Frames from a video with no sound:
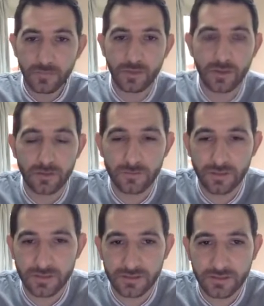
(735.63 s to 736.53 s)
Now,
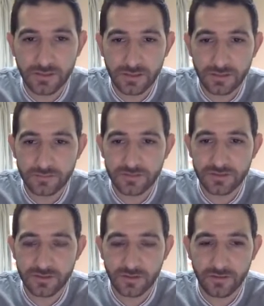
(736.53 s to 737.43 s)
in
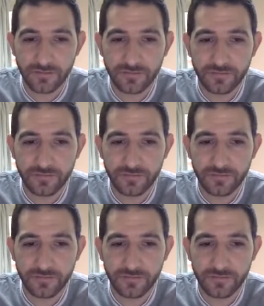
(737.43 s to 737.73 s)
terms of